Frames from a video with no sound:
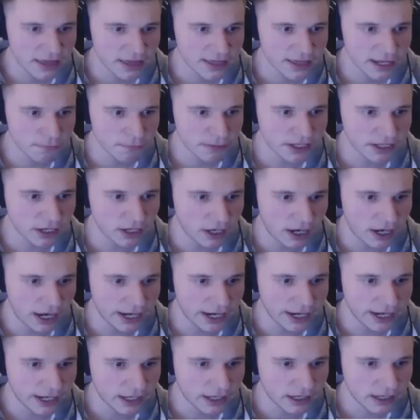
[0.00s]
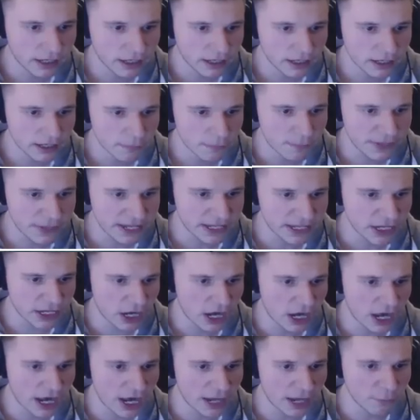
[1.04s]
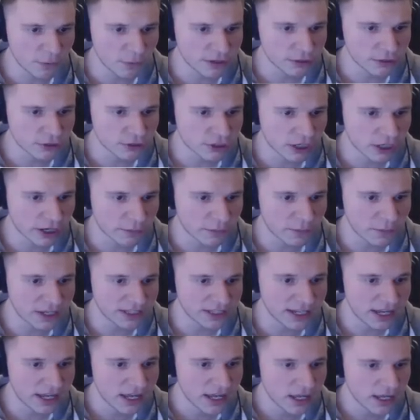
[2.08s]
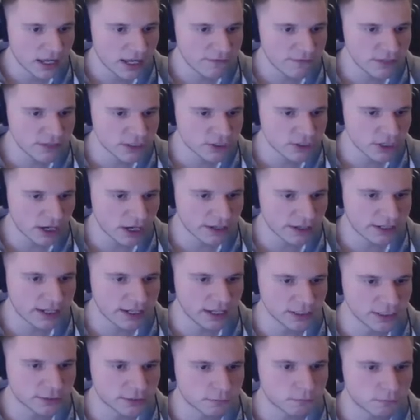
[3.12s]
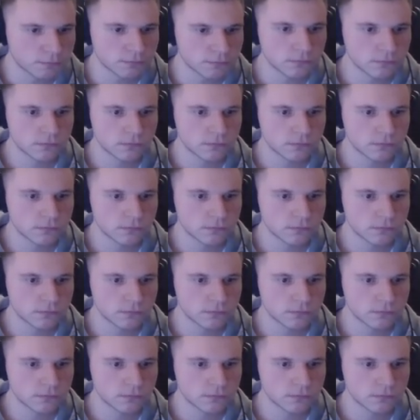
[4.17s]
and then be gone. Be gone with your shark meat. Uh, if this shark kills...